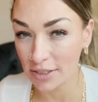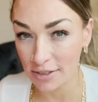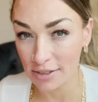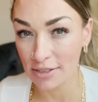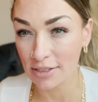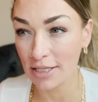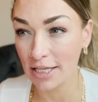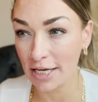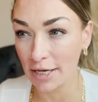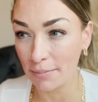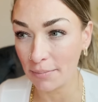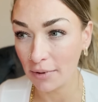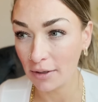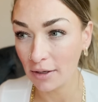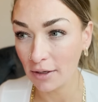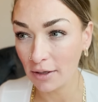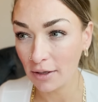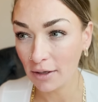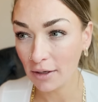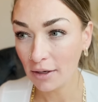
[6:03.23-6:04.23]
to sleep,
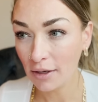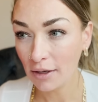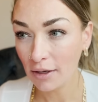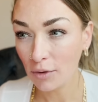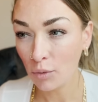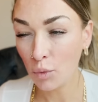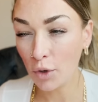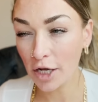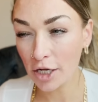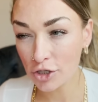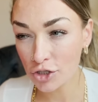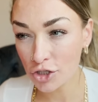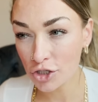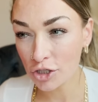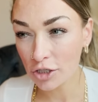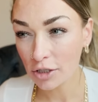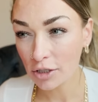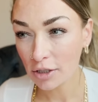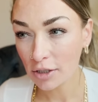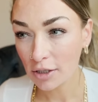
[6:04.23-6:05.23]
which
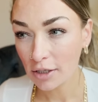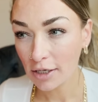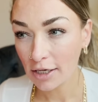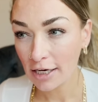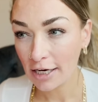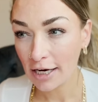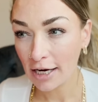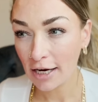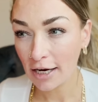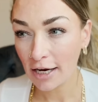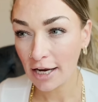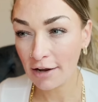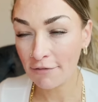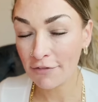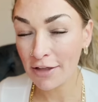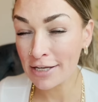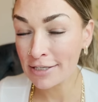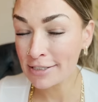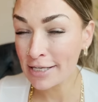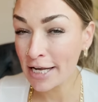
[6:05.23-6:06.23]
if
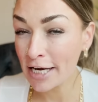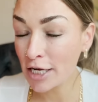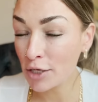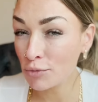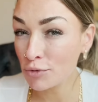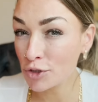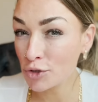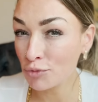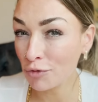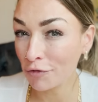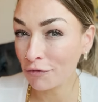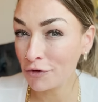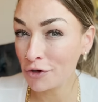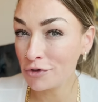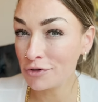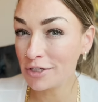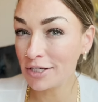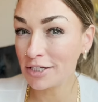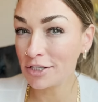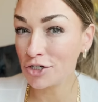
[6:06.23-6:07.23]
they said he was
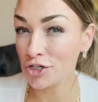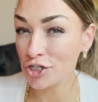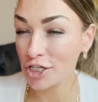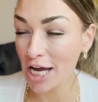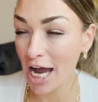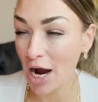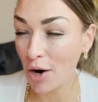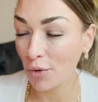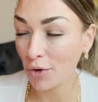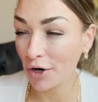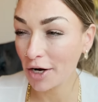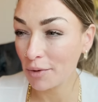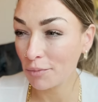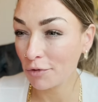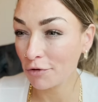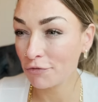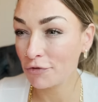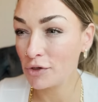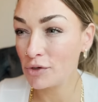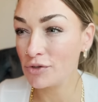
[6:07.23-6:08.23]
refusing to shower and
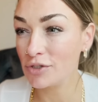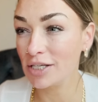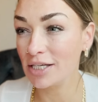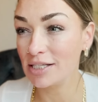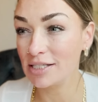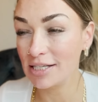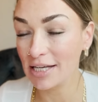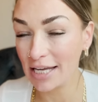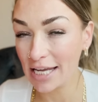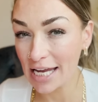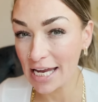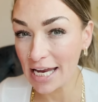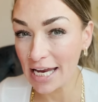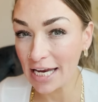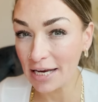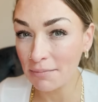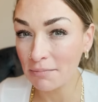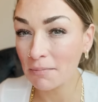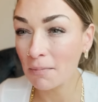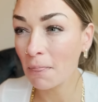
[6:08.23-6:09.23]
refusing to
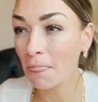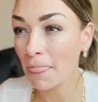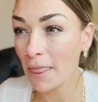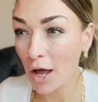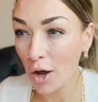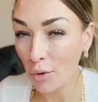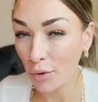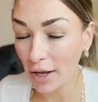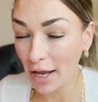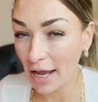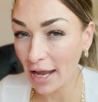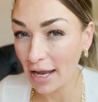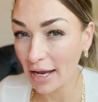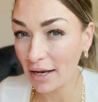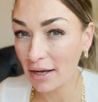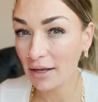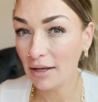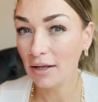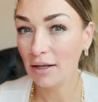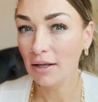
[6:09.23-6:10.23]
eat,
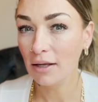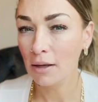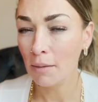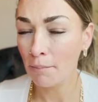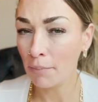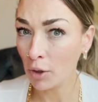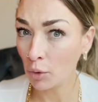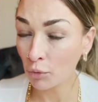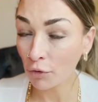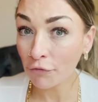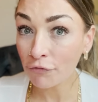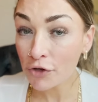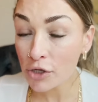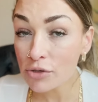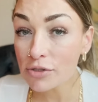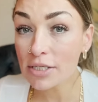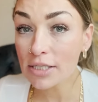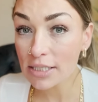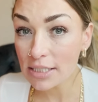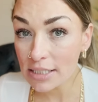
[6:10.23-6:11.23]
okay, but
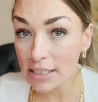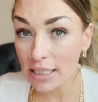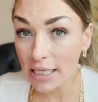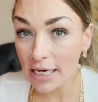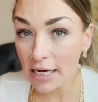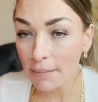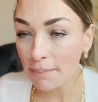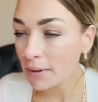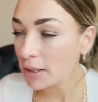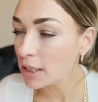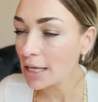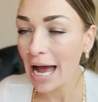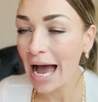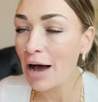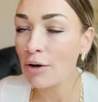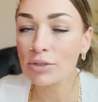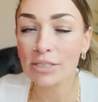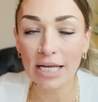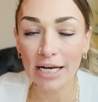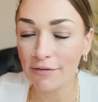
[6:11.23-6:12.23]
refusing to sleep,
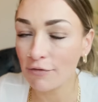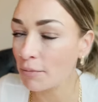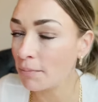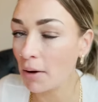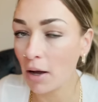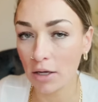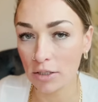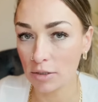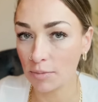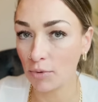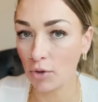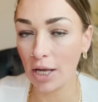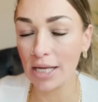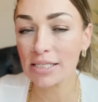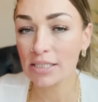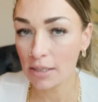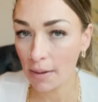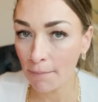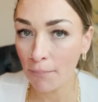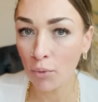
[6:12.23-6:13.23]
how is that even possible? At
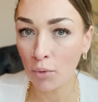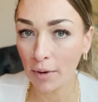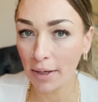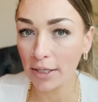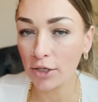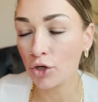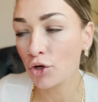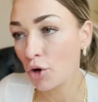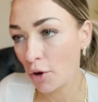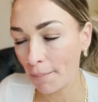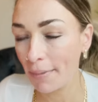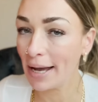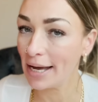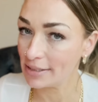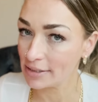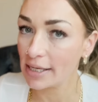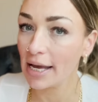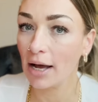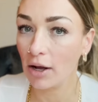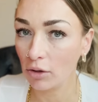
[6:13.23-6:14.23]
some point, you're going to
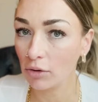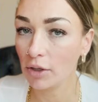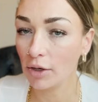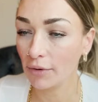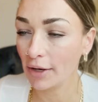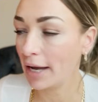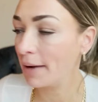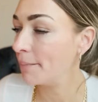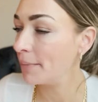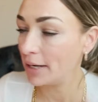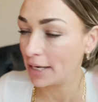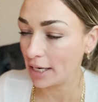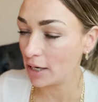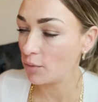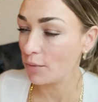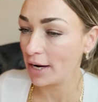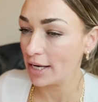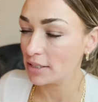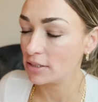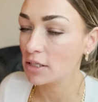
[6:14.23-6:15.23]
pass out, okay? But
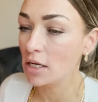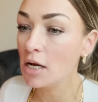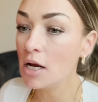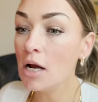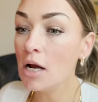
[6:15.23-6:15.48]
anyways,